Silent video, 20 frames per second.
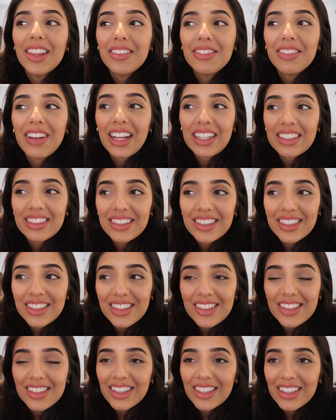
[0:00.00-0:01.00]
the fasts
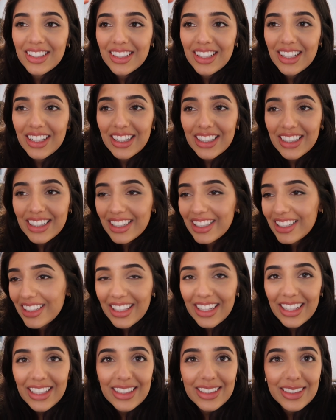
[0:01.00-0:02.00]
are like
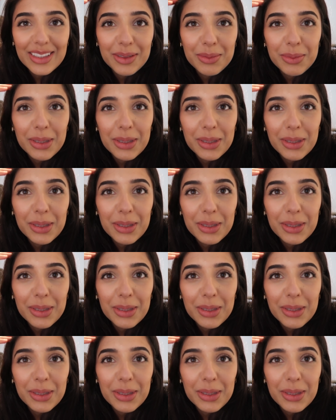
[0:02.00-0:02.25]
getting to